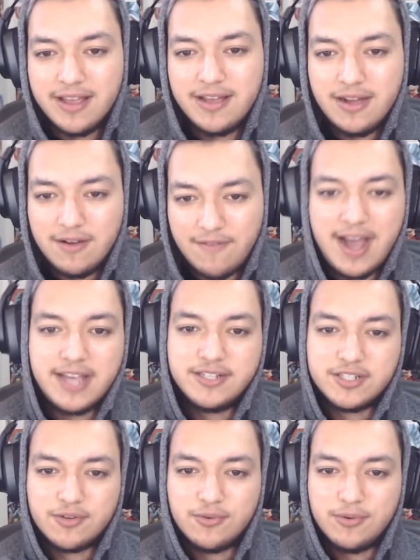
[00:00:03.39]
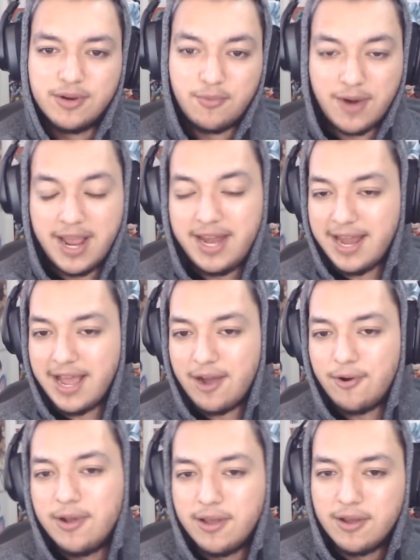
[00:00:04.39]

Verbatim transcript: of High School, and right now